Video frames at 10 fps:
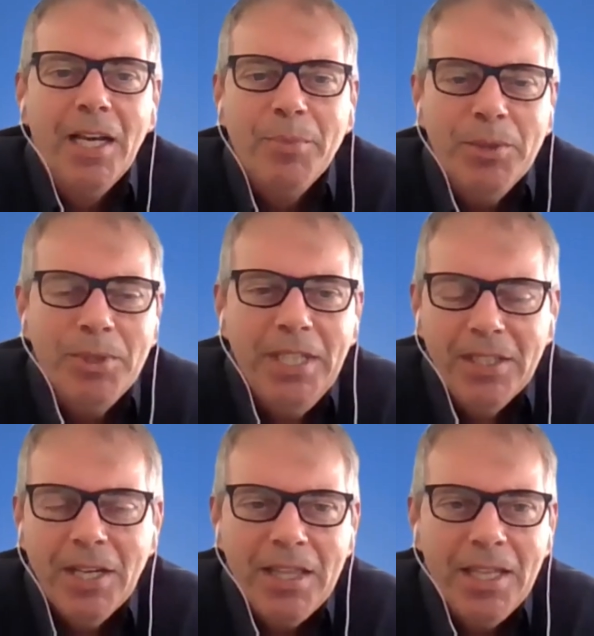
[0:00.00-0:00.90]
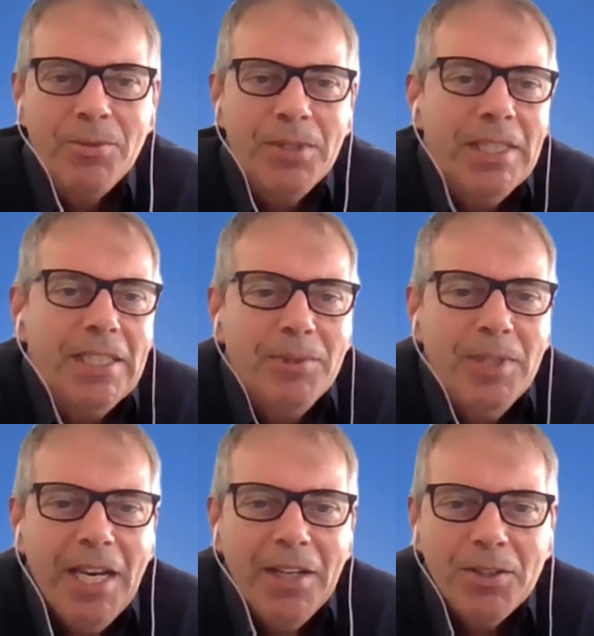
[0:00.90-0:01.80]
and, uh, but we need, I think we, we
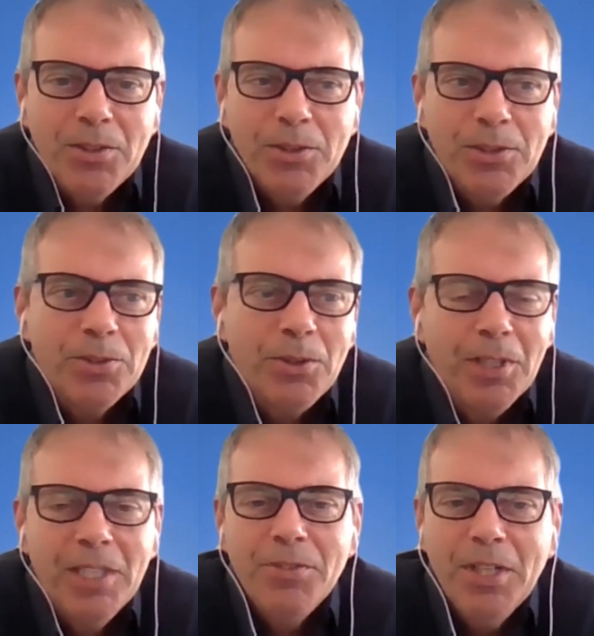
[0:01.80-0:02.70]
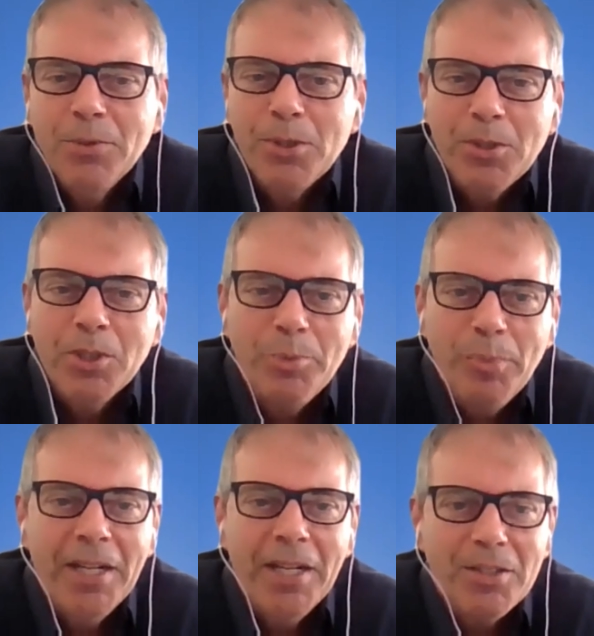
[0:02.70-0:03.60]
cannot talk to all individuals on the
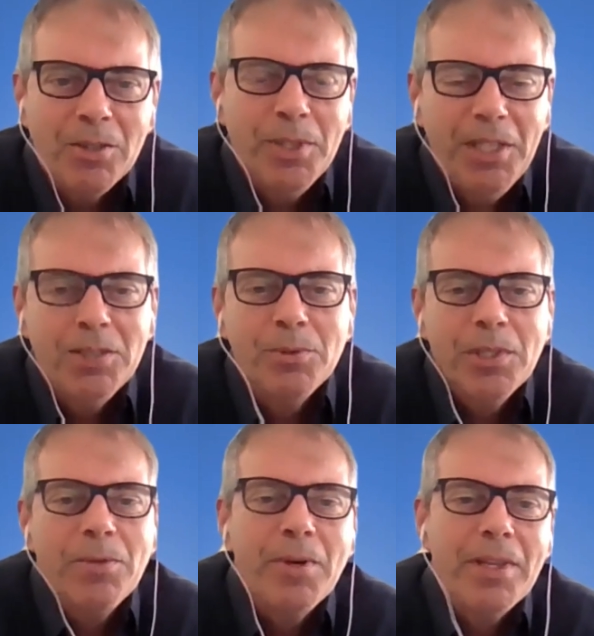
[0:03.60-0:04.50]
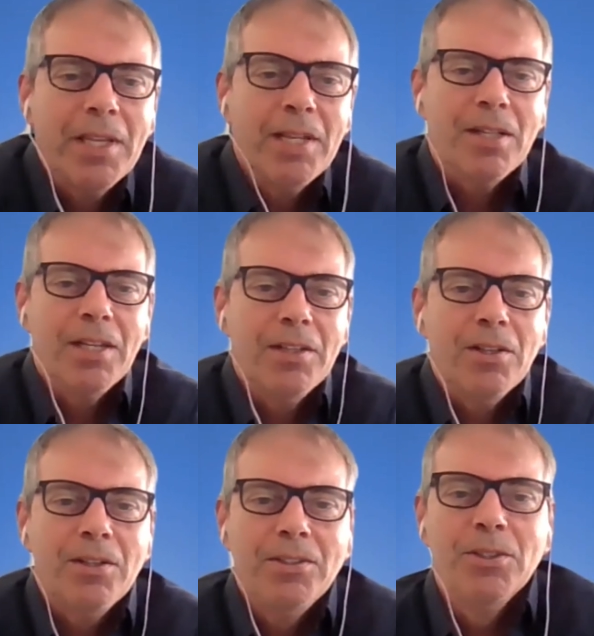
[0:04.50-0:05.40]
planet. So we need to work with a, in
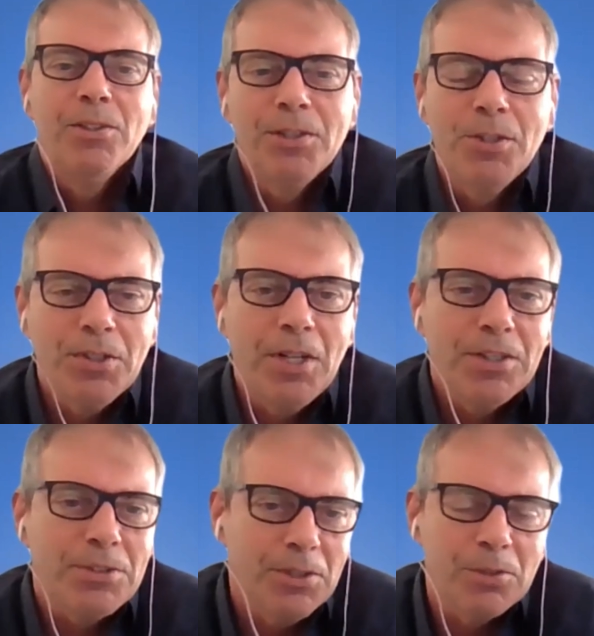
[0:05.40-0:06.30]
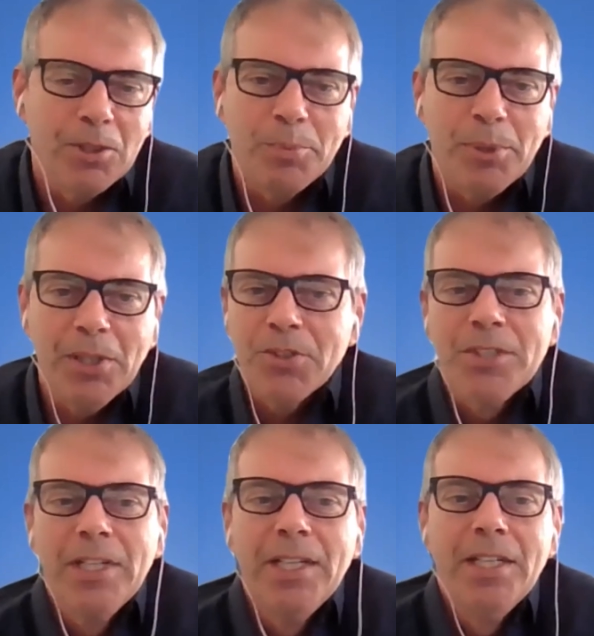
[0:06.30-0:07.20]
a, you're using a structural approach.
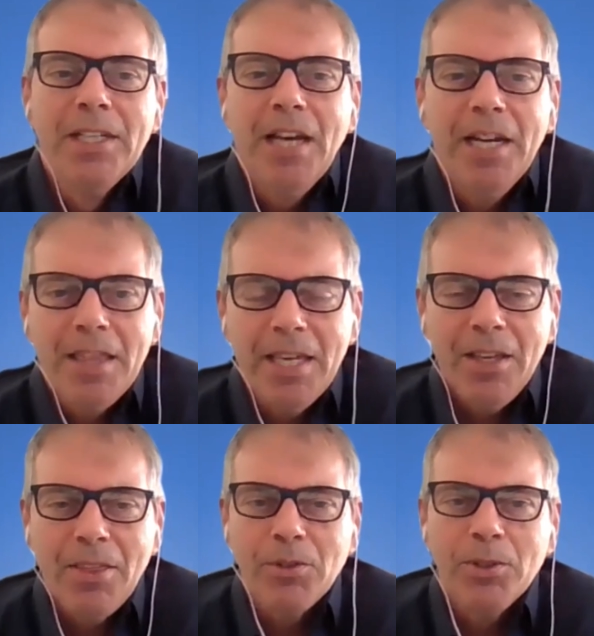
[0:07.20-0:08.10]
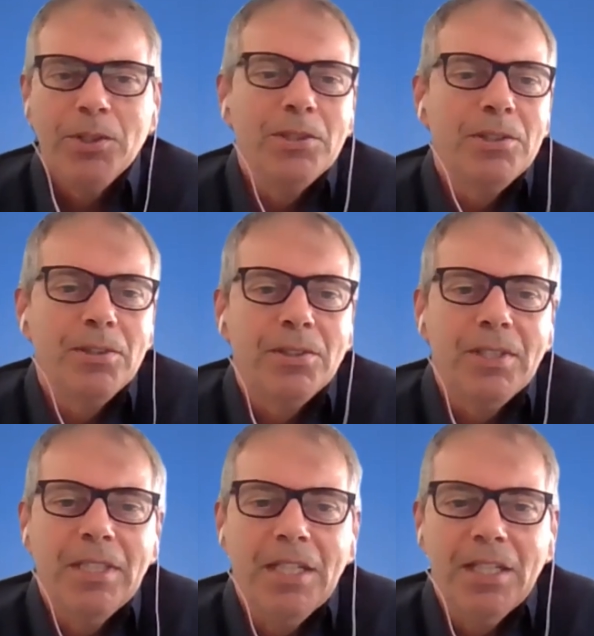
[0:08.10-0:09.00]
And I think through
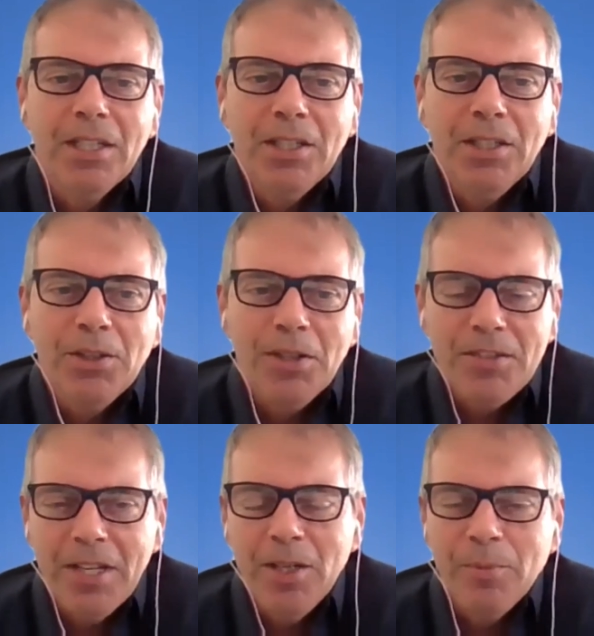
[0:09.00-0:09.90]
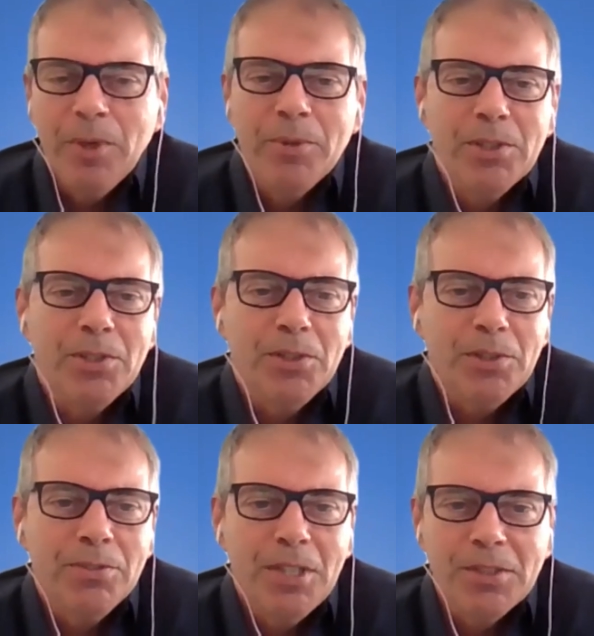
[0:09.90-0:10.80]
the current setup where we talk
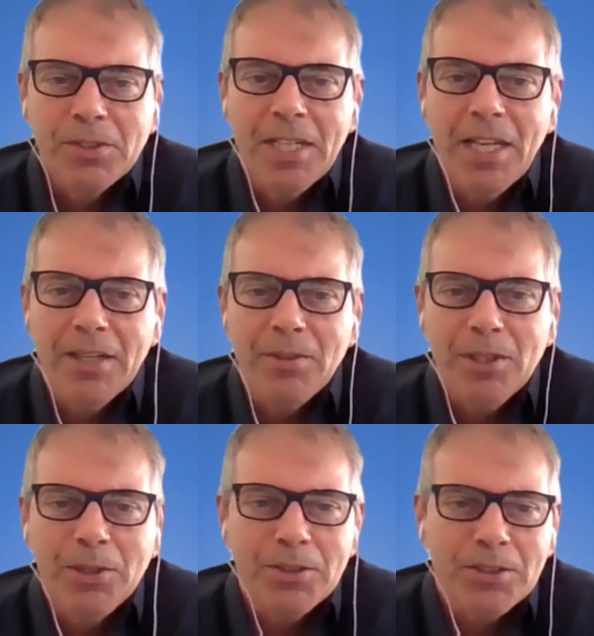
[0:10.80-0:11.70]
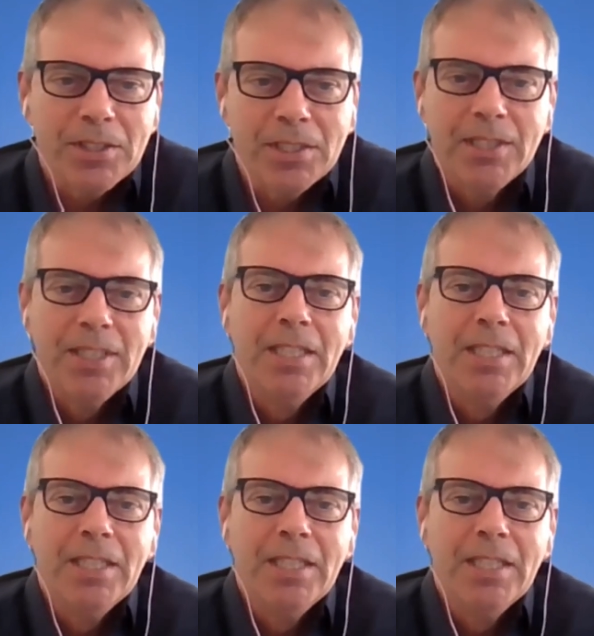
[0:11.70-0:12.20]
to fisheries and aquaculture,